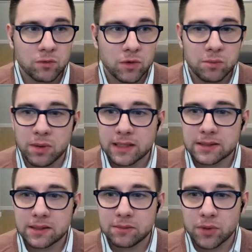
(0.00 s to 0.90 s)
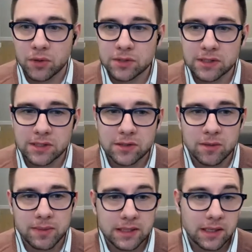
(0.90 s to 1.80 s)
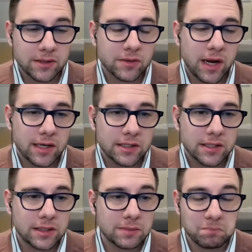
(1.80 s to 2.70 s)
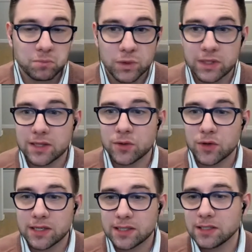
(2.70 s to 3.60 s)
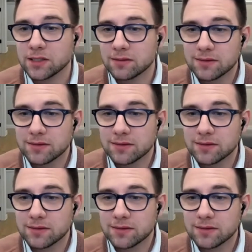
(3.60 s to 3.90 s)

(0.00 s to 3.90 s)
robust approaches to a mental health strategy within their organization.